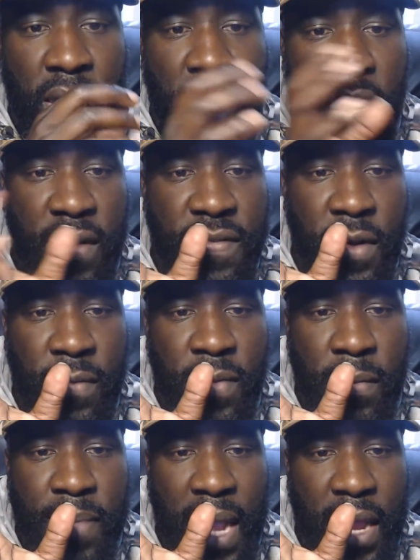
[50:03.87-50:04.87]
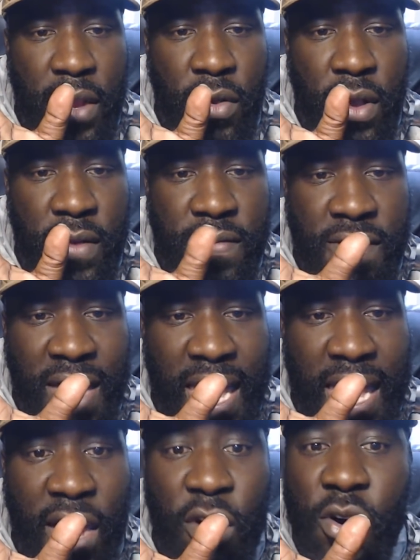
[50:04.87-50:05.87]
Lift up a banner, a
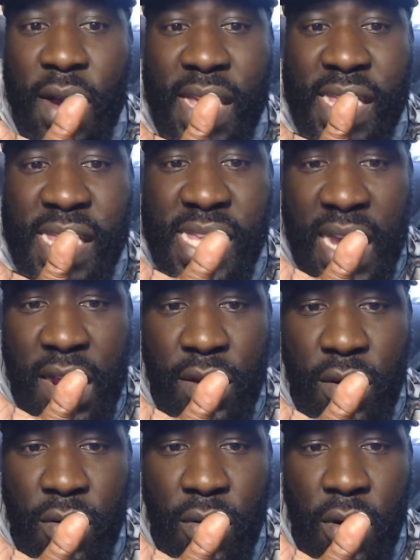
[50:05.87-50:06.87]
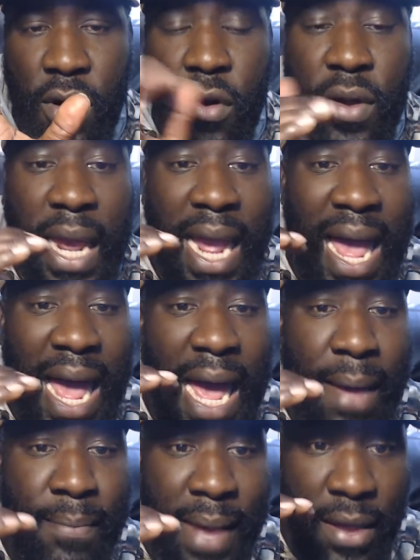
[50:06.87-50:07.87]
flag, or a signal on a
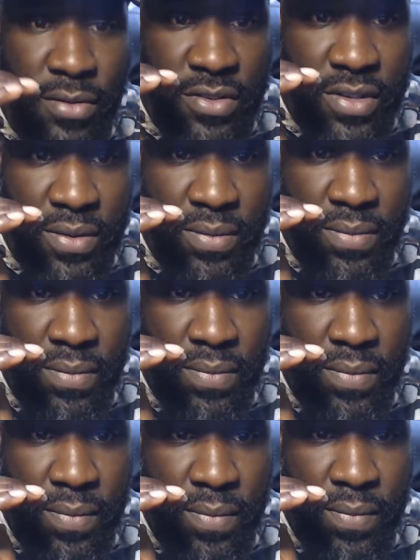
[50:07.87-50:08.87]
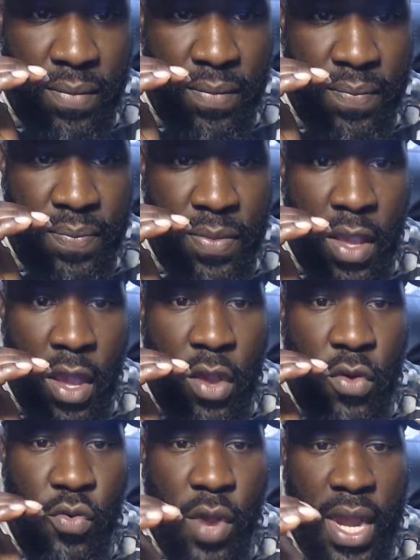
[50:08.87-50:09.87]
high mountain.
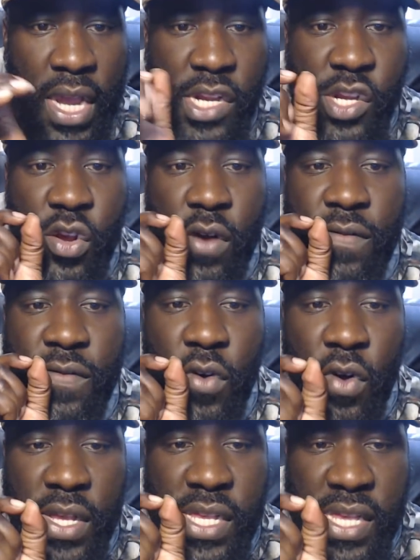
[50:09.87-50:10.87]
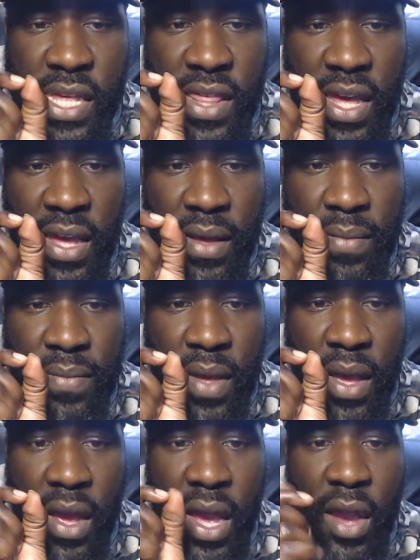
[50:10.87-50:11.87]
Raise your voice to them
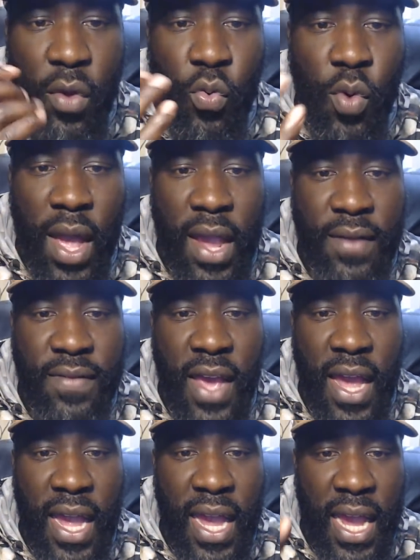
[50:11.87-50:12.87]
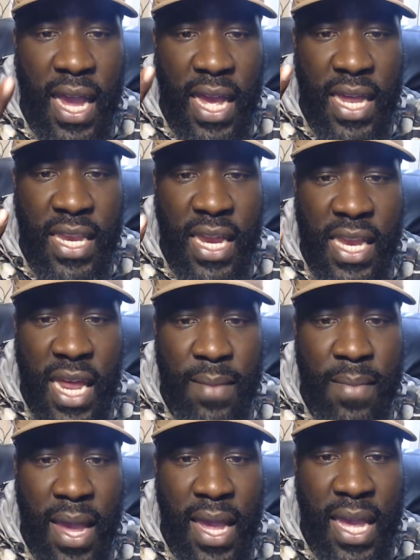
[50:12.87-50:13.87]
and wave the hand that they
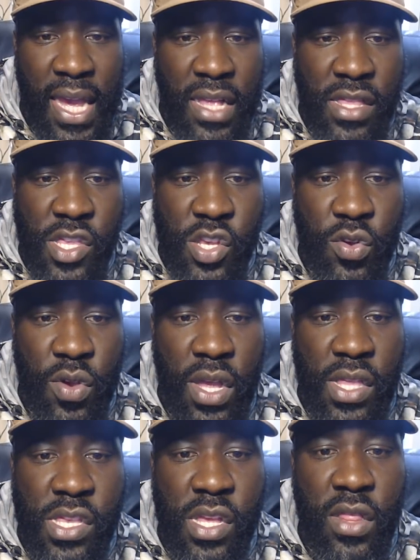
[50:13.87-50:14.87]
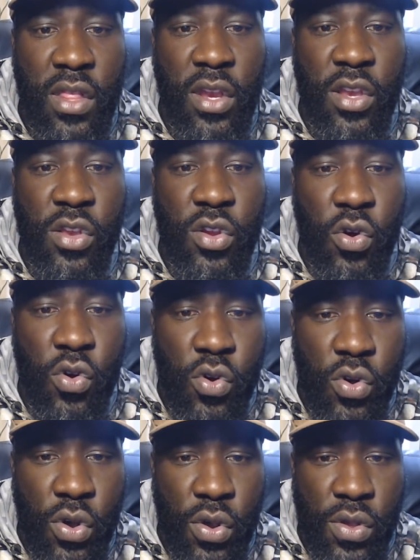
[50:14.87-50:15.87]
may enter into the
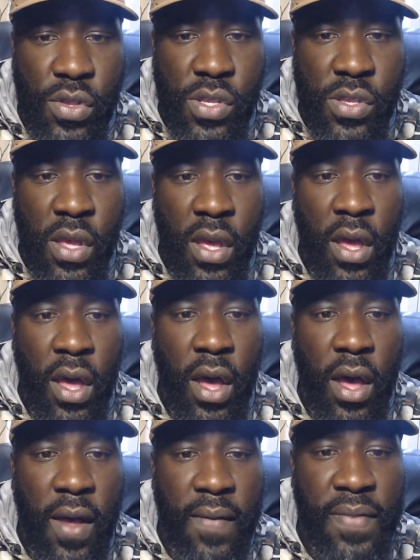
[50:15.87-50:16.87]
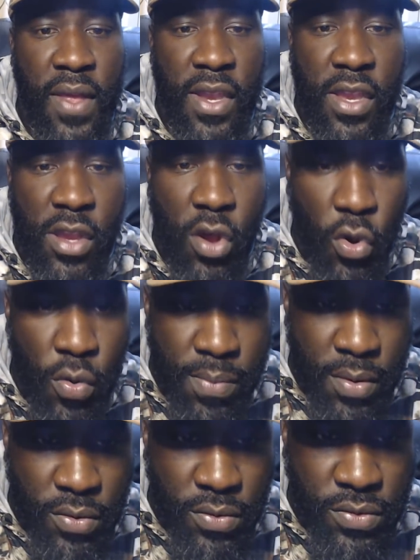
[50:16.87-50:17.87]
doors of the
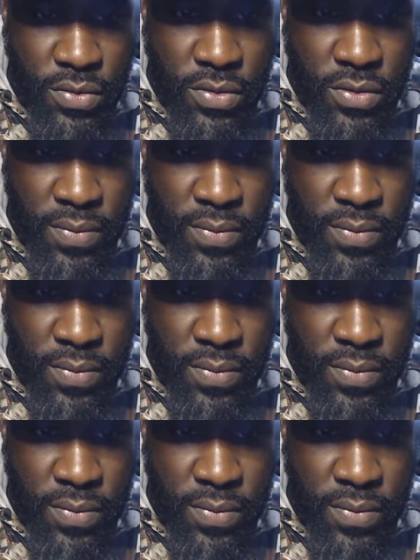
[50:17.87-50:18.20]
nobles.